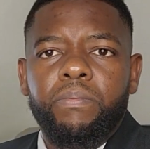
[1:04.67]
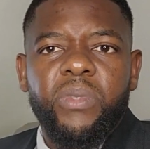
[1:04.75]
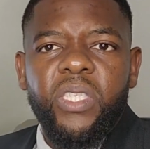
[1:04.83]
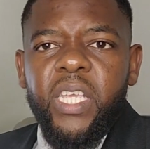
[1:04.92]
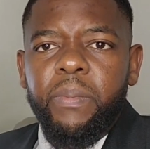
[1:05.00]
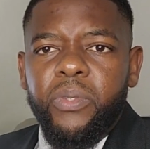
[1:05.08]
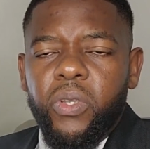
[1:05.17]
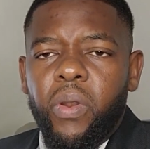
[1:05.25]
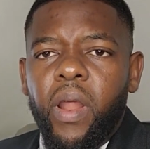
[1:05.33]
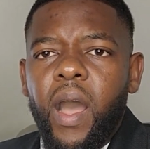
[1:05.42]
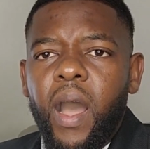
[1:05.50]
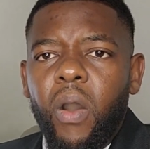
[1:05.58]
tips on
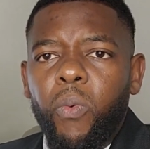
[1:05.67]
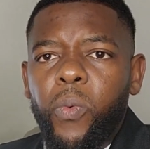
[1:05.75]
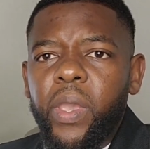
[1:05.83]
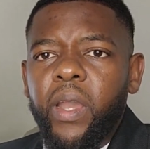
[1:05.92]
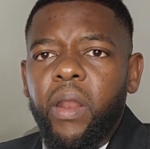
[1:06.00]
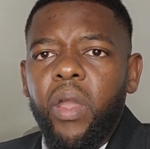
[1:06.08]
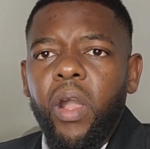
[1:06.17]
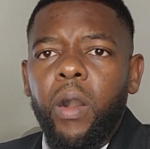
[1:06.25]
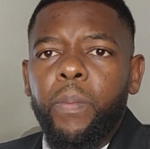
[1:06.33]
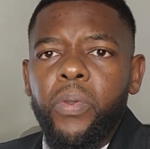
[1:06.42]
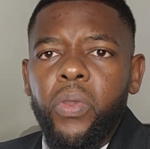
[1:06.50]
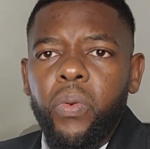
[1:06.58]
how we can
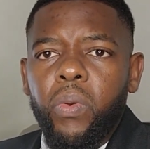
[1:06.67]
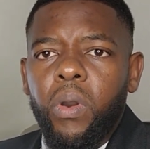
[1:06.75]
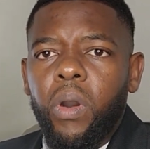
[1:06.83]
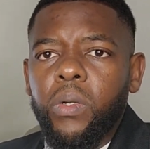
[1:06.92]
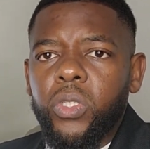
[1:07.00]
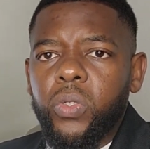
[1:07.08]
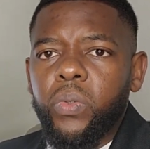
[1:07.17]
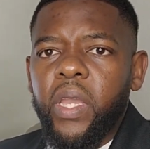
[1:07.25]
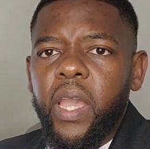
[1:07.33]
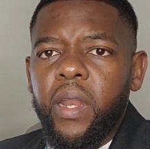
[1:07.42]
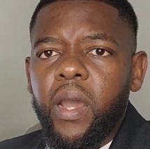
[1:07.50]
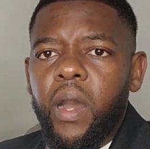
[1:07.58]
help you all to
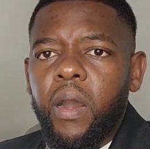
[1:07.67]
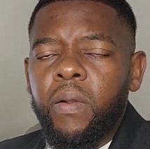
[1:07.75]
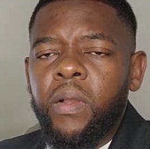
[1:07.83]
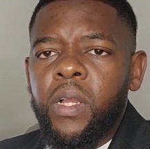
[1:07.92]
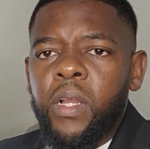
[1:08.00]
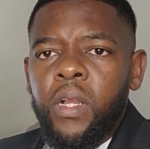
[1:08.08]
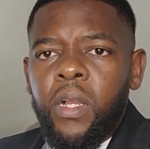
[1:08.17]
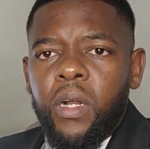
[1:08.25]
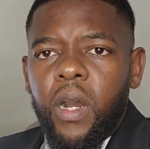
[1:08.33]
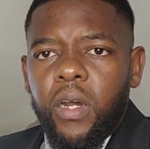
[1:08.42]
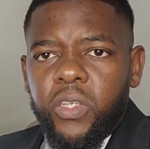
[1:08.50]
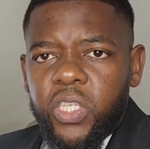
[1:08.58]
get
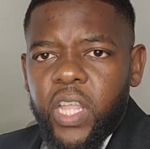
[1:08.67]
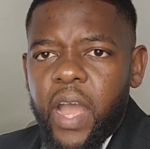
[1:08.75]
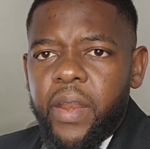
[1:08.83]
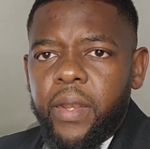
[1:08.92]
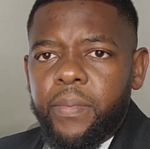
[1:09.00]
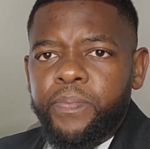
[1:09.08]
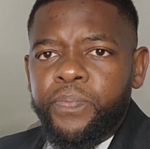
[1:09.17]
started.